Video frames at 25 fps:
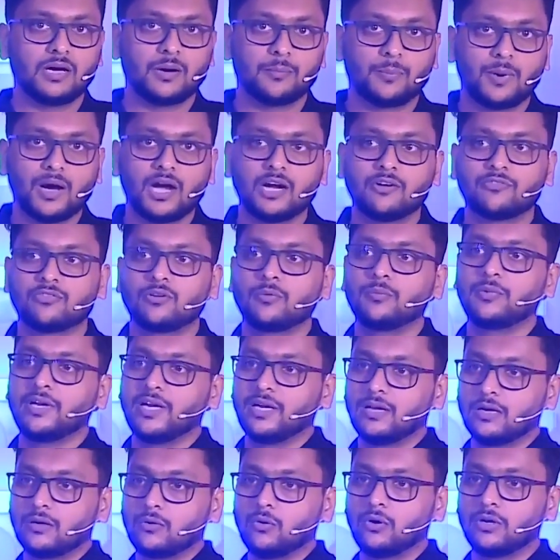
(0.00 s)
apart from
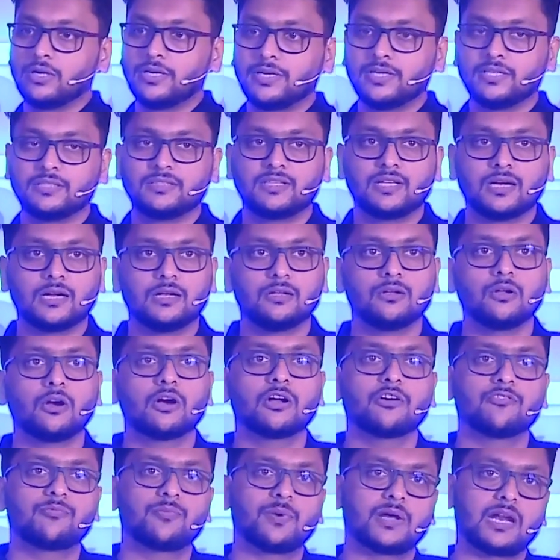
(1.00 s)
data quality, there are a
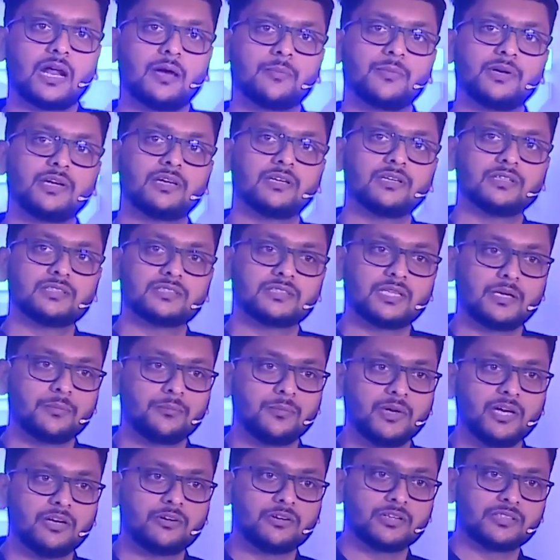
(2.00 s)
lot of parameters
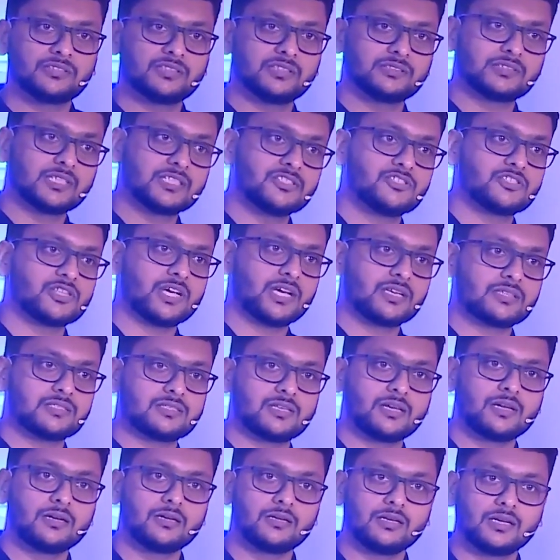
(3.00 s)
and matrices and checks
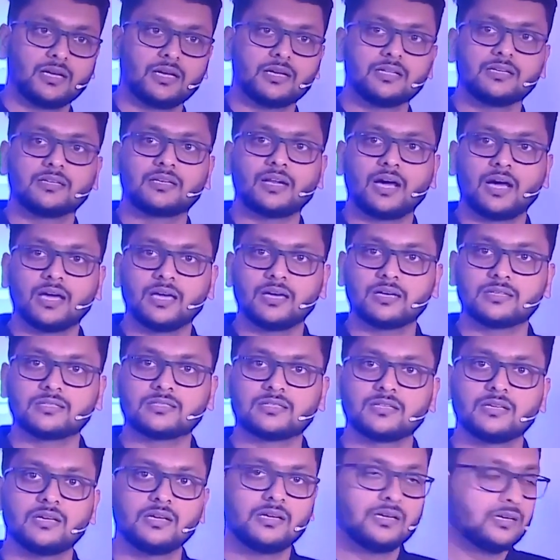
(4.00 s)
and
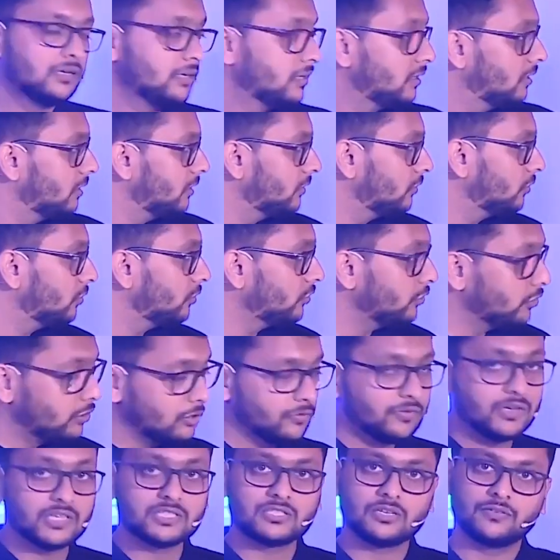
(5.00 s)
entire
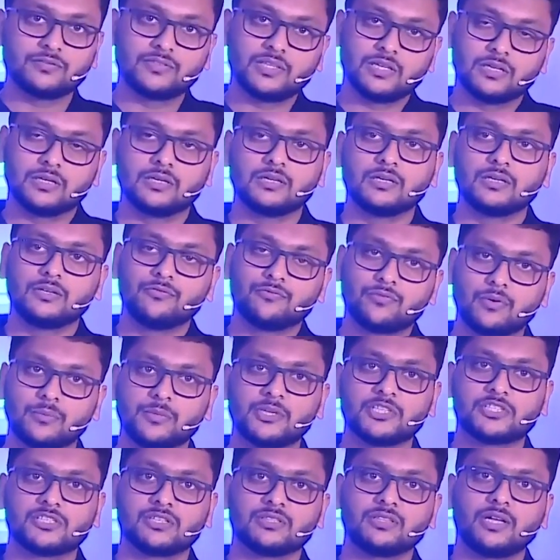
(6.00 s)
universe of the
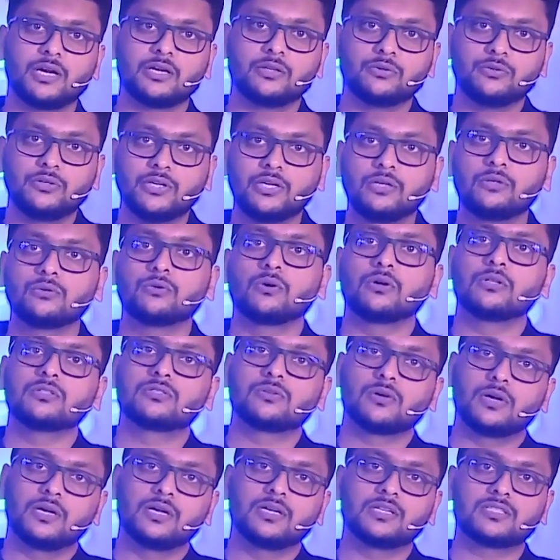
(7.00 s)
information that you need to
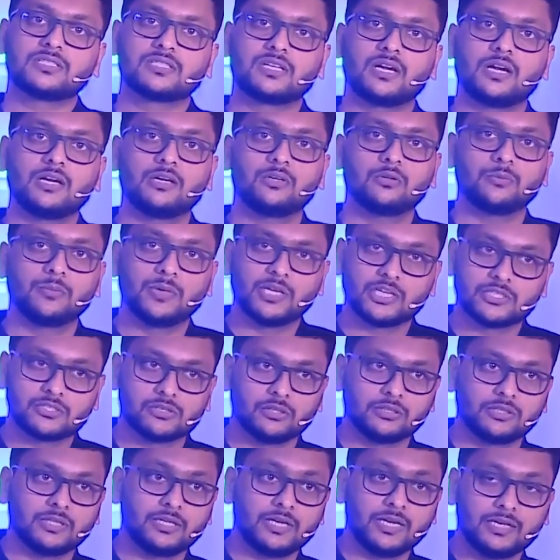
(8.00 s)
also understand to make
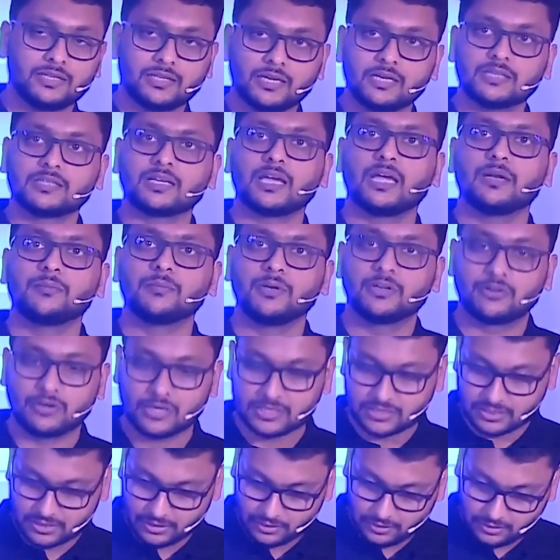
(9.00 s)
sure the data can be
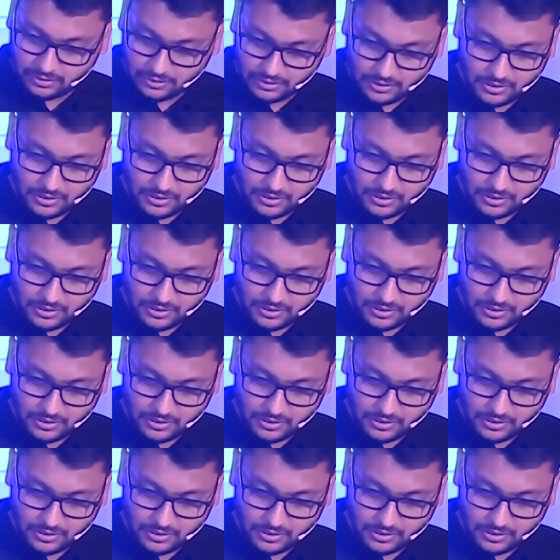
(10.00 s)
trusted.